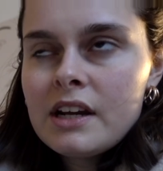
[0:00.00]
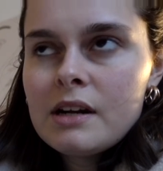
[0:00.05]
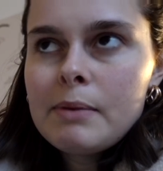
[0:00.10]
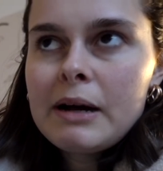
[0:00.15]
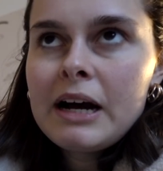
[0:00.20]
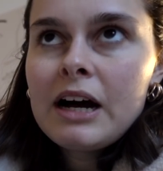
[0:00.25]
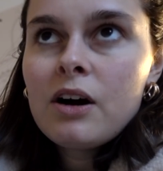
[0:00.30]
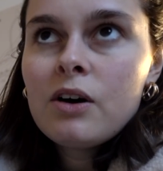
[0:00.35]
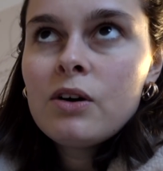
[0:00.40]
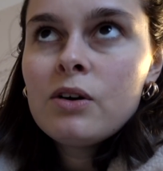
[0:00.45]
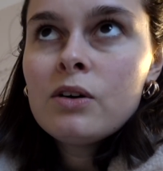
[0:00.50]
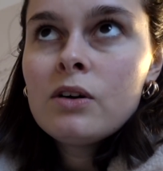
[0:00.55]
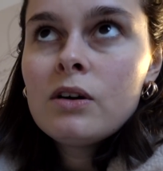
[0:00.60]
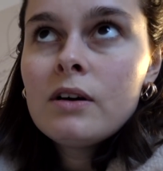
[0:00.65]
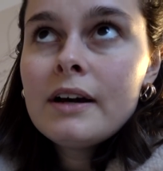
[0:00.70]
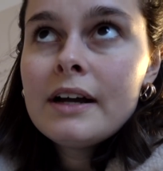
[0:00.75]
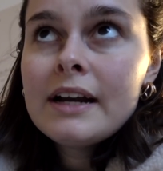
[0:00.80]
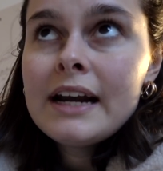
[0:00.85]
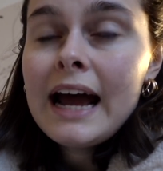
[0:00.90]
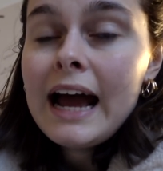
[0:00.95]
In about
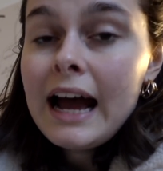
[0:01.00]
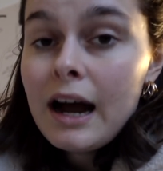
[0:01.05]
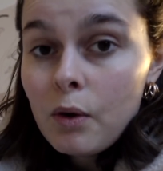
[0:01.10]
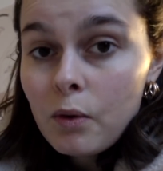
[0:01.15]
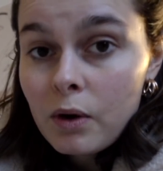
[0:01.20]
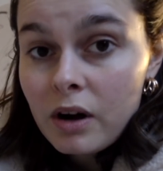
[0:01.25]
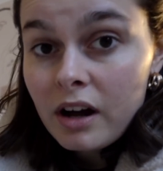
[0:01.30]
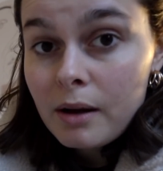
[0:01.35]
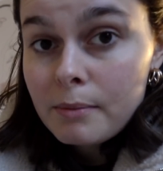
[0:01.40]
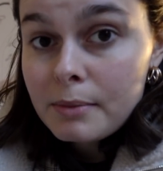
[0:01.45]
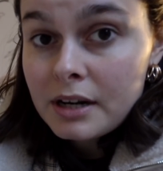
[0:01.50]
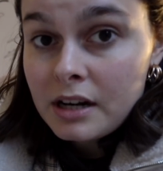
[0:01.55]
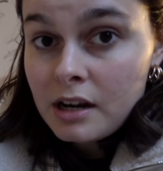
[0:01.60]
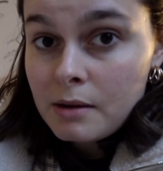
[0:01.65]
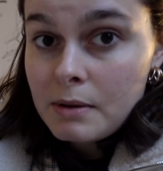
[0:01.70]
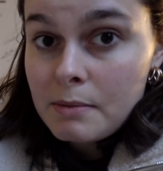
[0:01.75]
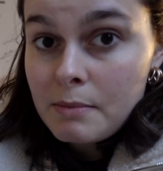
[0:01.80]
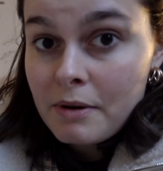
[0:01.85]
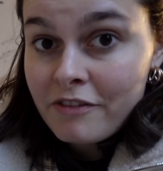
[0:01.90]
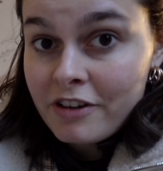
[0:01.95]
an hour, I'm gonna go
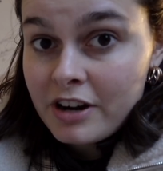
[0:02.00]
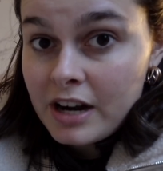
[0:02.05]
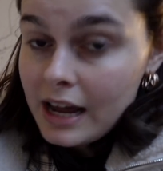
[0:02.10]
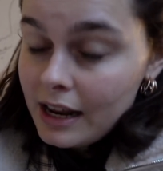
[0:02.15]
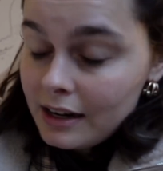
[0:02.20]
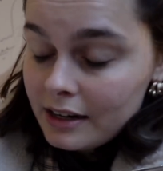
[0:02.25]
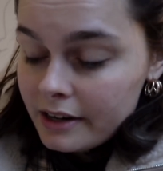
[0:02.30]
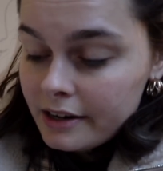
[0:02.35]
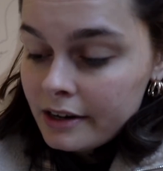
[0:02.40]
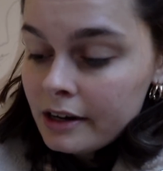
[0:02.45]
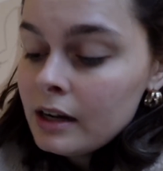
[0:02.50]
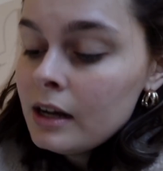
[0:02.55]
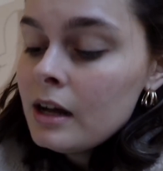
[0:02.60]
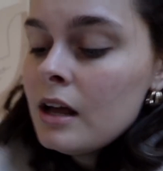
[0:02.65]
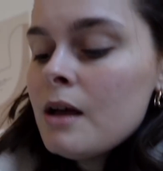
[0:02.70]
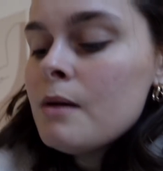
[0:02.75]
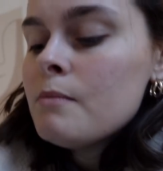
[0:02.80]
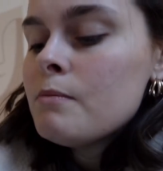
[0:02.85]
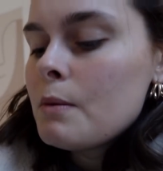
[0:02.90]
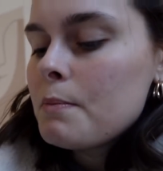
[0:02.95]
meet my friend Ellen.
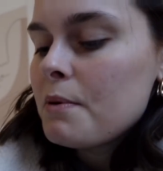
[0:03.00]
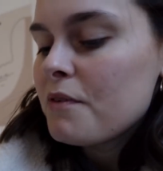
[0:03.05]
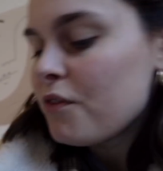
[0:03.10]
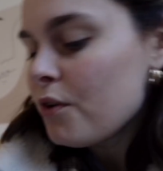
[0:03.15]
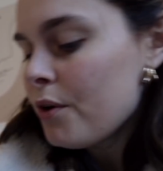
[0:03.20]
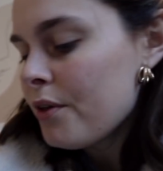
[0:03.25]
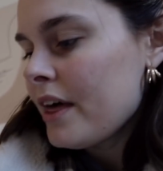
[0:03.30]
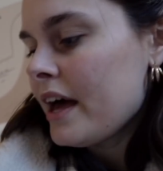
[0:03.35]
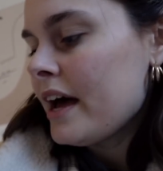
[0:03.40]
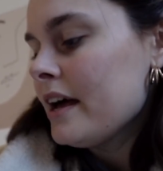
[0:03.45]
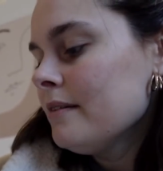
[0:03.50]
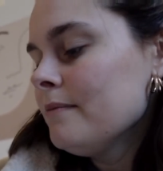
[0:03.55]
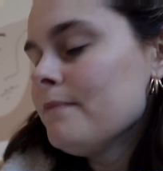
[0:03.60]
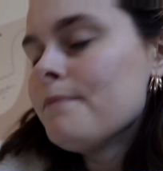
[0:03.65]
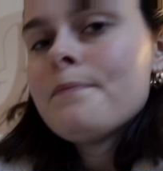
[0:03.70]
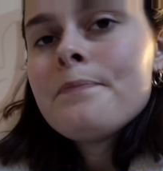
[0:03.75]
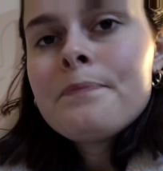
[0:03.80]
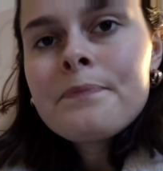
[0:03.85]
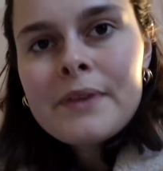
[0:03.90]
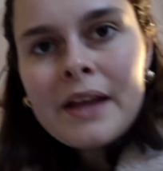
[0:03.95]
But before then,
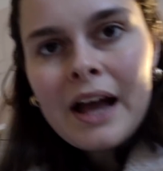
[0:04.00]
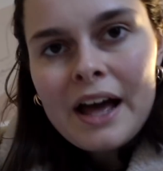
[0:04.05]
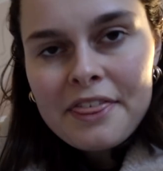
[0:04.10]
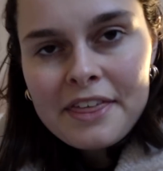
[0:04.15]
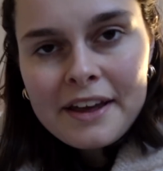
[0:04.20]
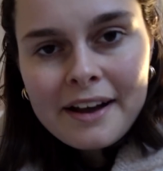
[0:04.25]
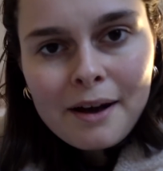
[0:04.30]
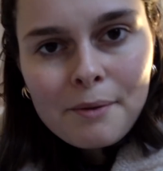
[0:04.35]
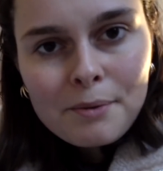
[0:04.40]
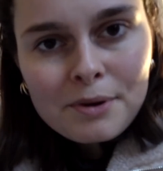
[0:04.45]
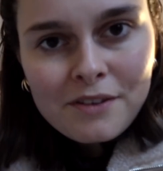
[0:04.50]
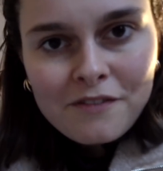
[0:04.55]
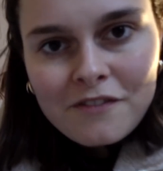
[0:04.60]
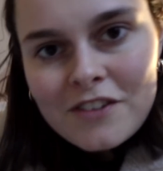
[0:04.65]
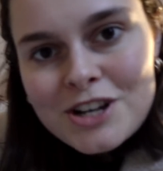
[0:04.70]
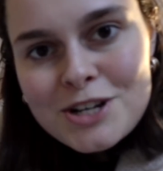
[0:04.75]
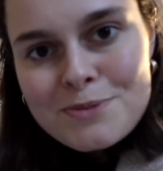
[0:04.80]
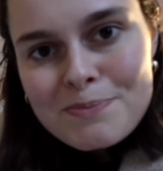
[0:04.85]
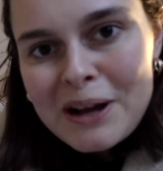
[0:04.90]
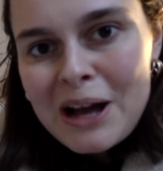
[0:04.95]
I think I wanna
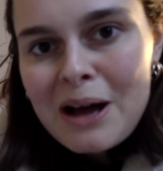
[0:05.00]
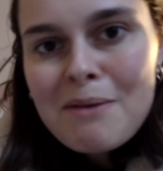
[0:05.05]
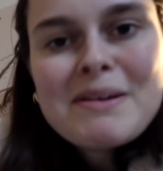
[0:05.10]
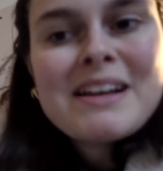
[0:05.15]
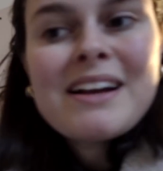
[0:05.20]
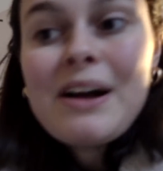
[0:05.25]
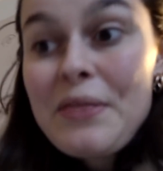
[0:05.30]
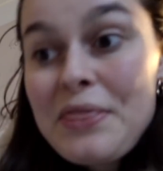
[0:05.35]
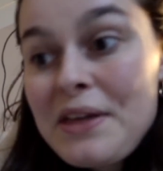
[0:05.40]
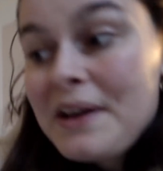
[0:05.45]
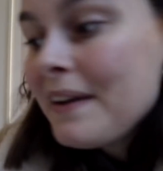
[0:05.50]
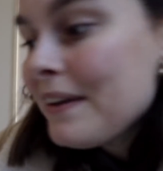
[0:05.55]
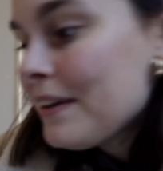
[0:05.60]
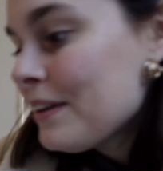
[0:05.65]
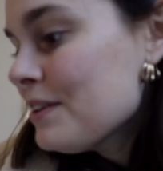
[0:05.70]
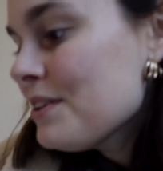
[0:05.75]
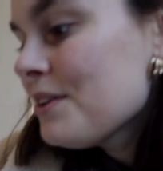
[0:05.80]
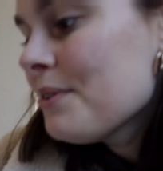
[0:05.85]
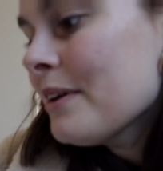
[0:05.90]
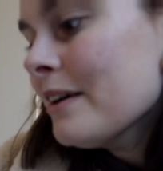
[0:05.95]
finish becoming. I think I can do